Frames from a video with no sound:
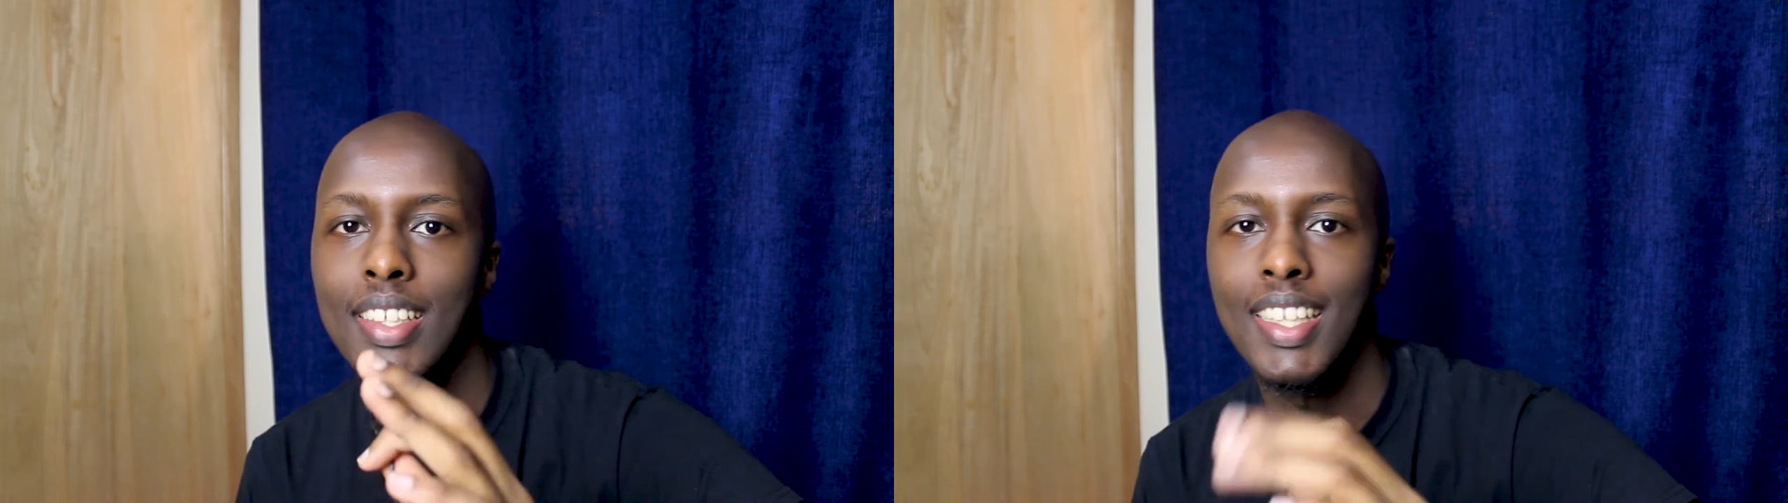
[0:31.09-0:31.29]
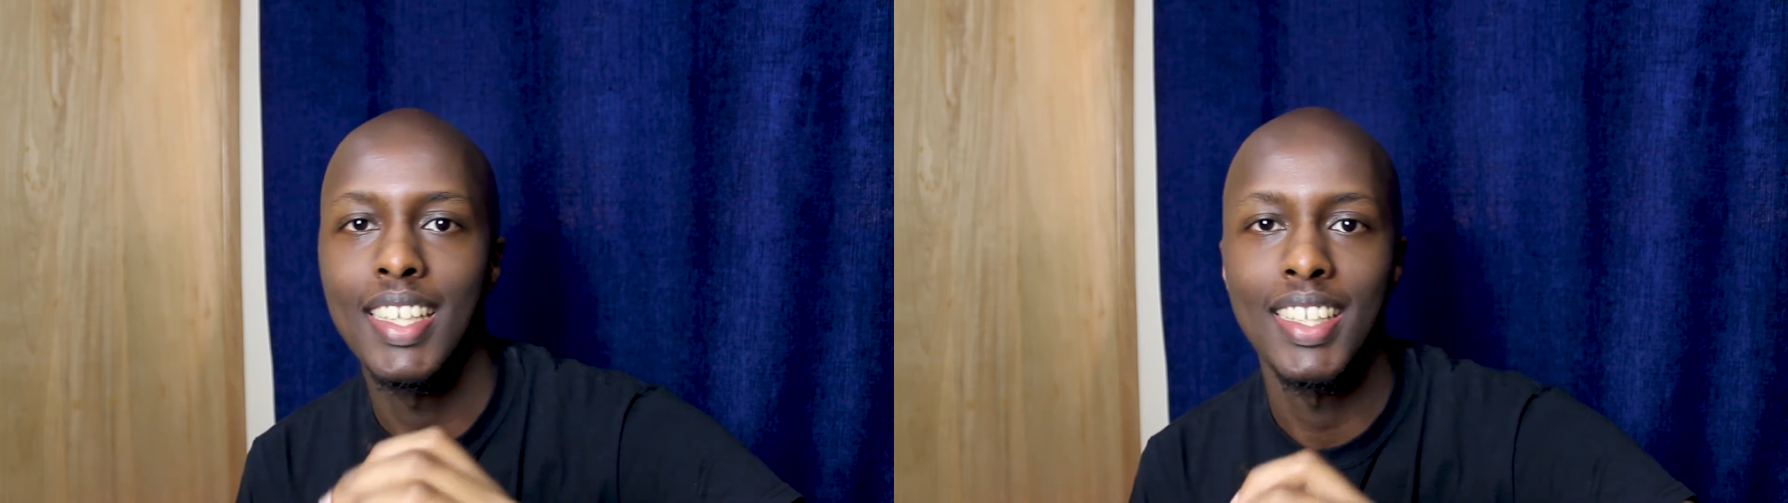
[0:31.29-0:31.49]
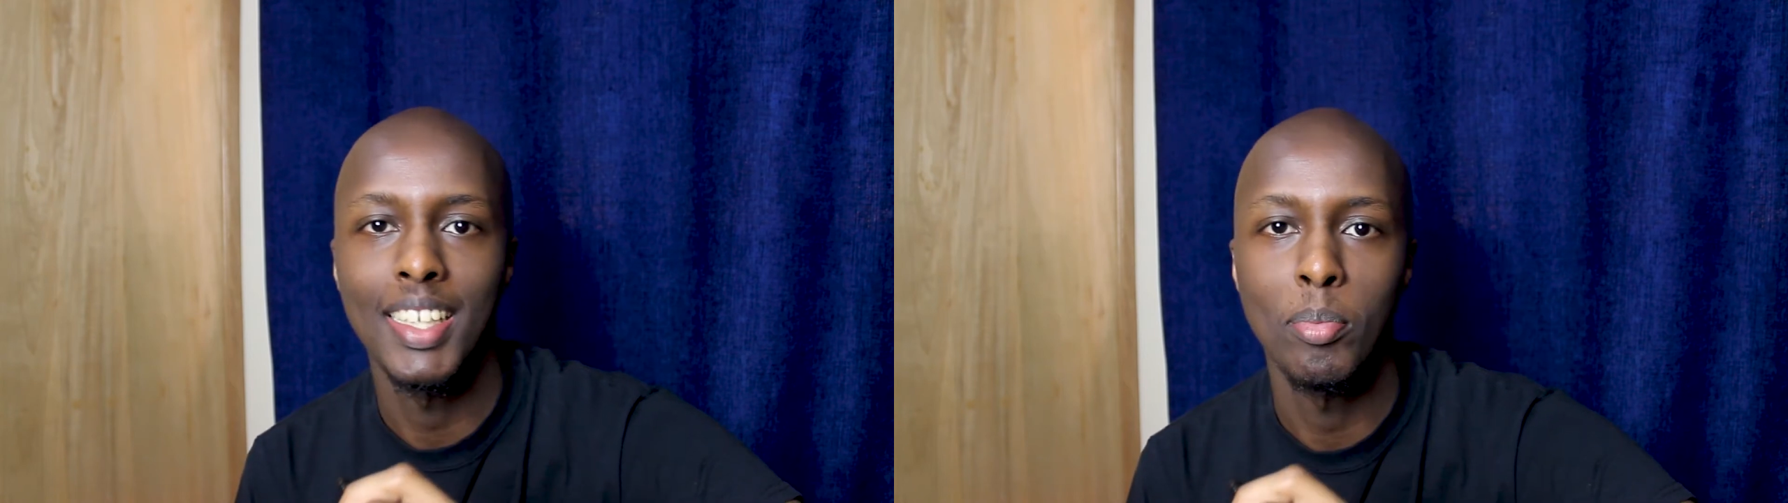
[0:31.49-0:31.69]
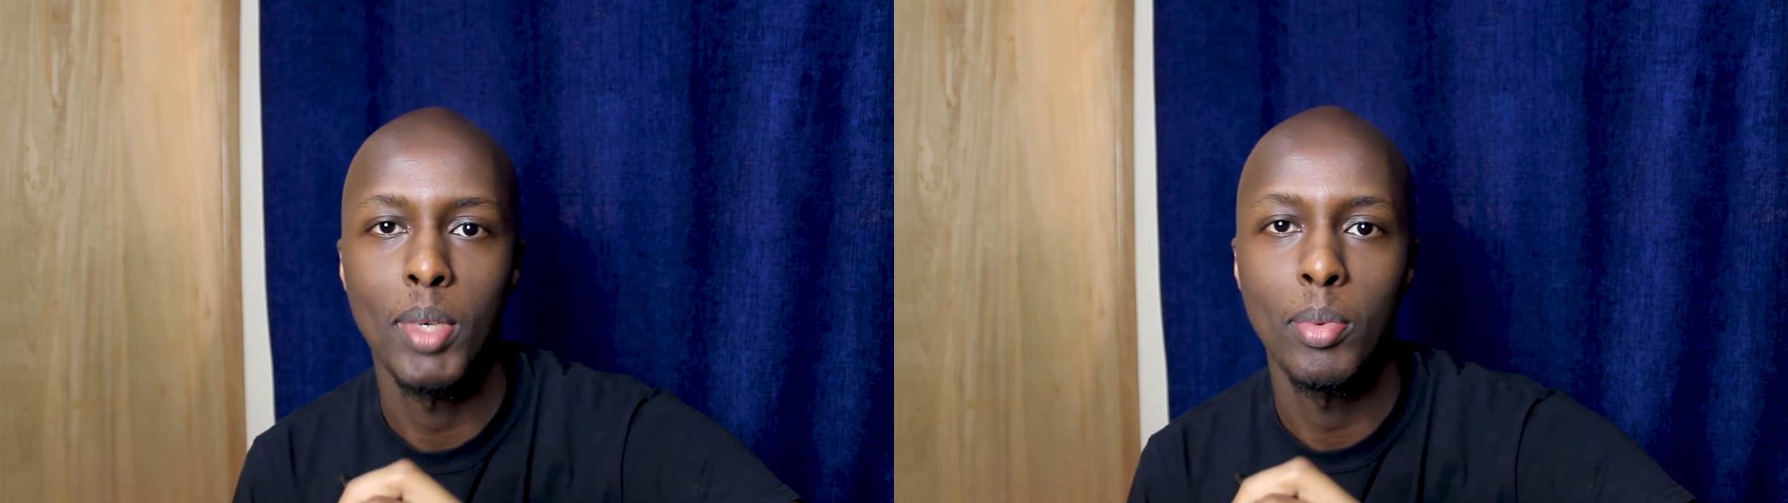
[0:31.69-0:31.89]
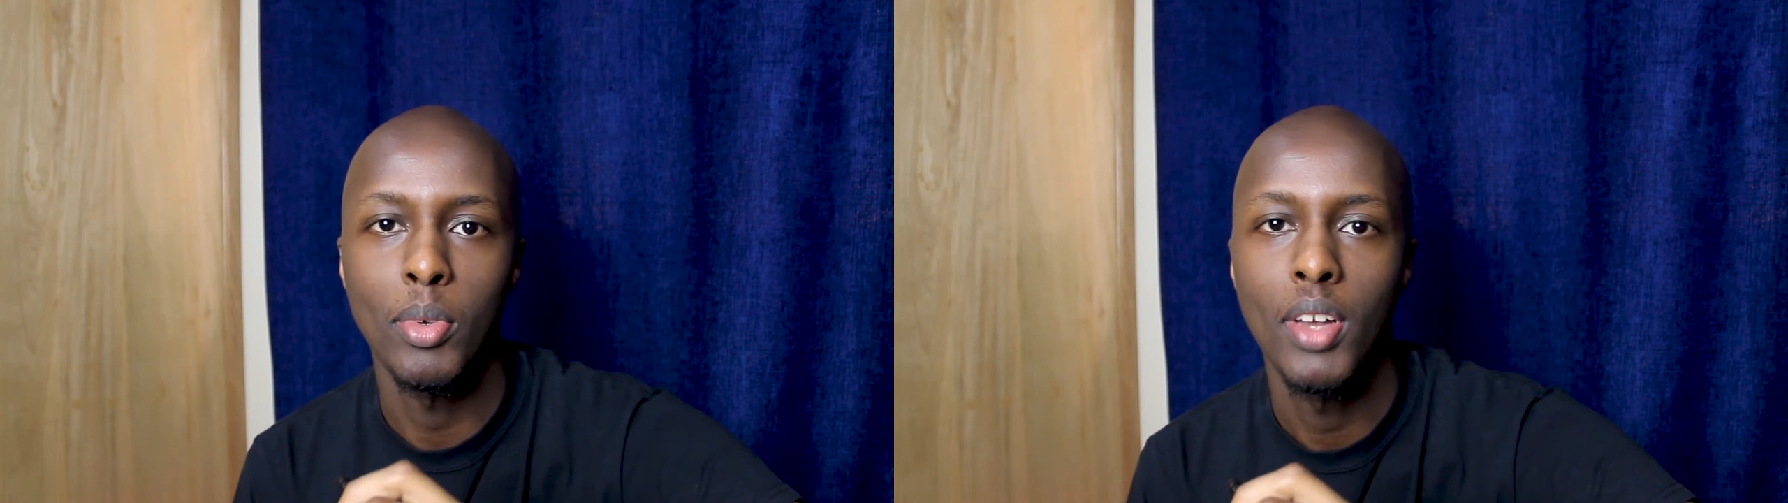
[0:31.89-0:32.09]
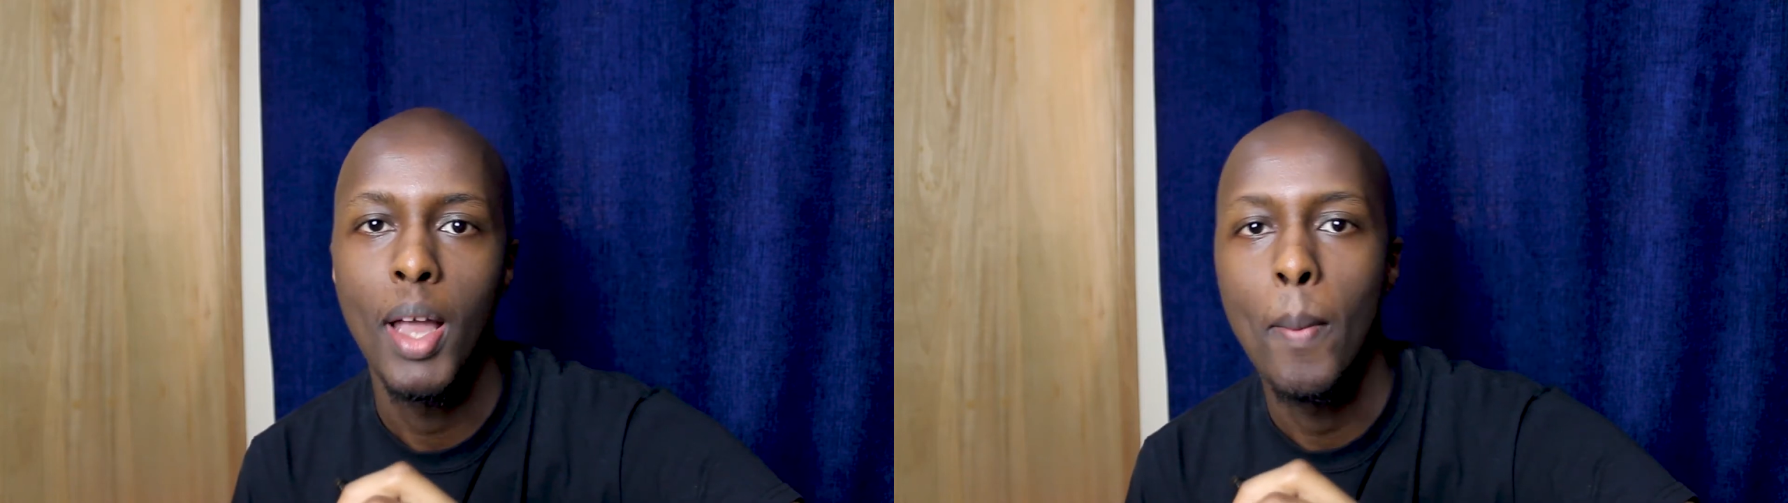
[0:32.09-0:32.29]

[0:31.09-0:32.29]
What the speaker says: teaching the people,